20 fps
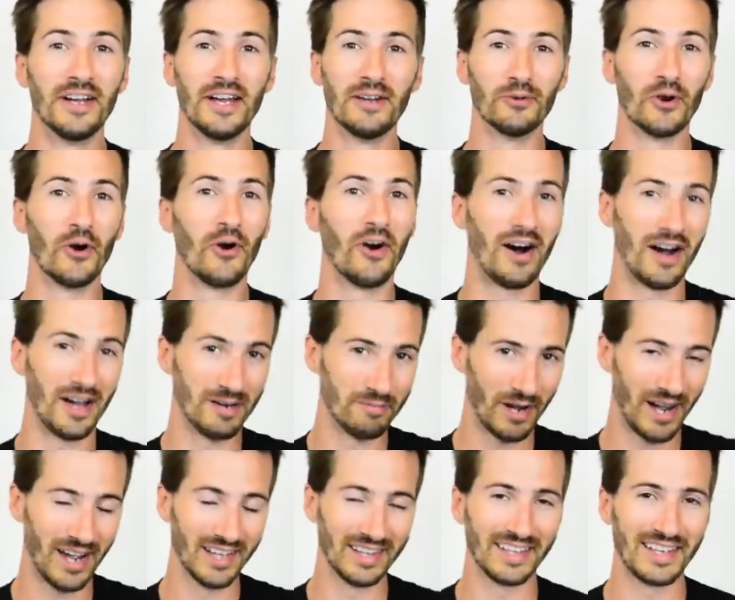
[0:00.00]
Rohan
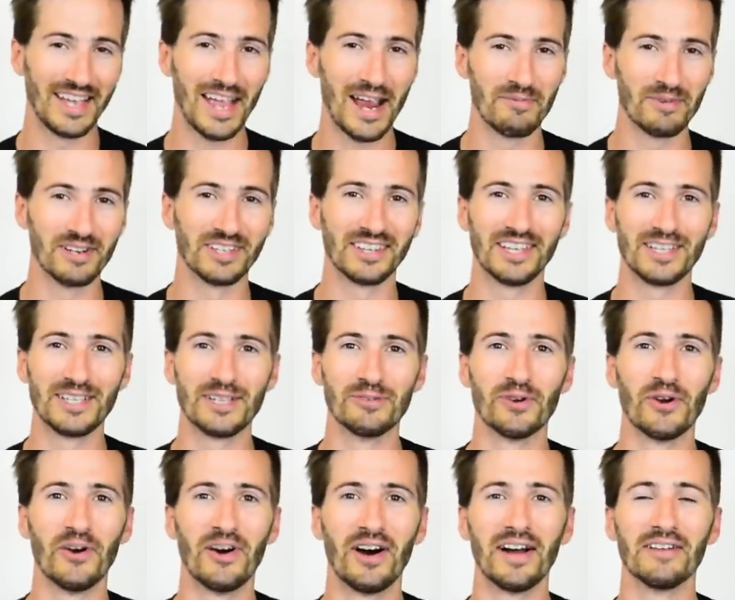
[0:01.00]
behind the camera, thank you,
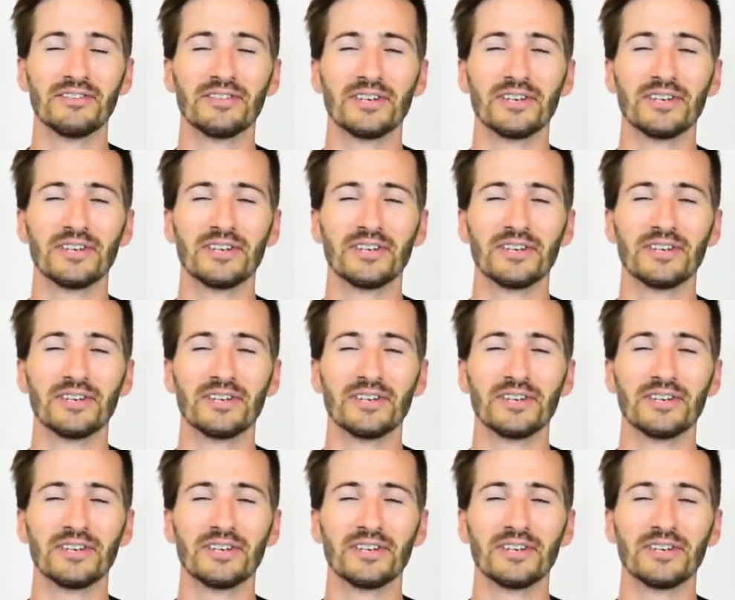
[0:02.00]
Rohan,